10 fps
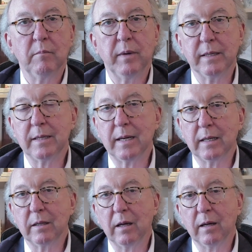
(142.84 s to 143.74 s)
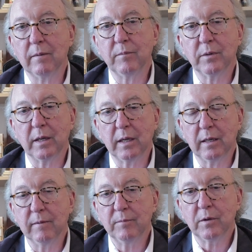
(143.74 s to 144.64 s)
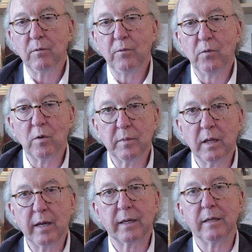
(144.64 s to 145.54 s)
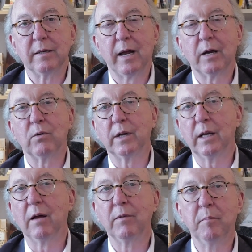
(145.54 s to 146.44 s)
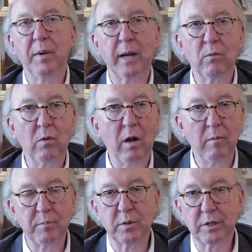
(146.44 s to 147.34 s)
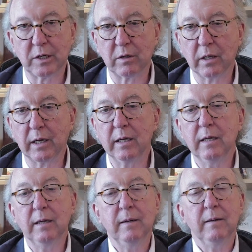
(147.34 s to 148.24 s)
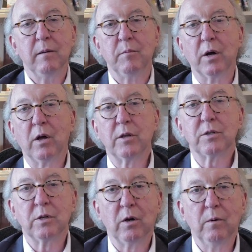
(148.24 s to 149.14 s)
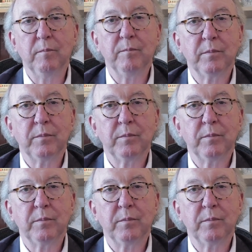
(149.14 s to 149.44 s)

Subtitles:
maintaining the formulaic integrity of the Bay Rum particularly, but also